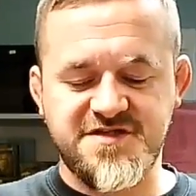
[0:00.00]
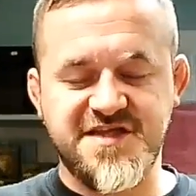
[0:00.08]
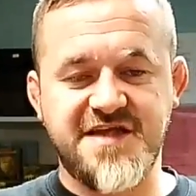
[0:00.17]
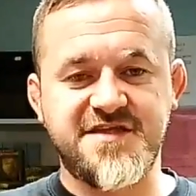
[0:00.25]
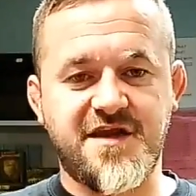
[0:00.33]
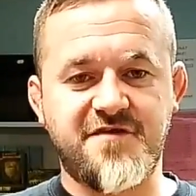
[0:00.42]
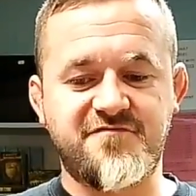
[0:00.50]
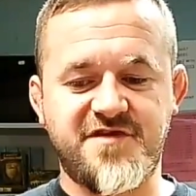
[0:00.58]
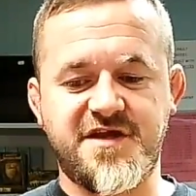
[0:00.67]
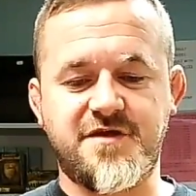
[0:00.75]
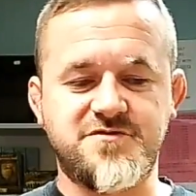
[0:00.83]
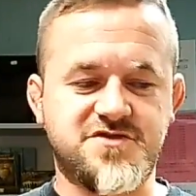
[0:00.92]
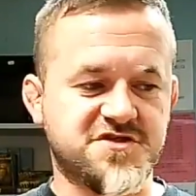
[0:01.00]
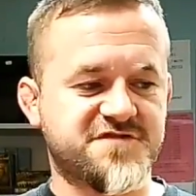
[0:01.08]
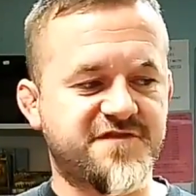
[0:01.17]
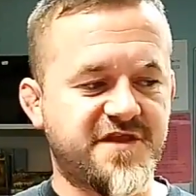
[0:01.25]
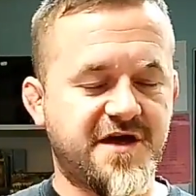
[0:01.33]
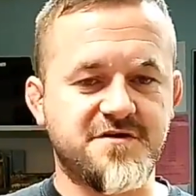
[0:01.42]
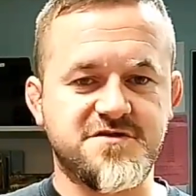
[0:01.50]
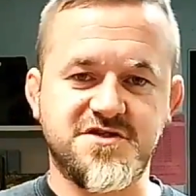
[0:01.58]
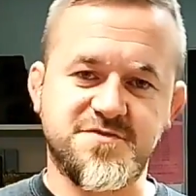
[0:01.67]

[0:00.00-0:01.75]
a standalone video just for those,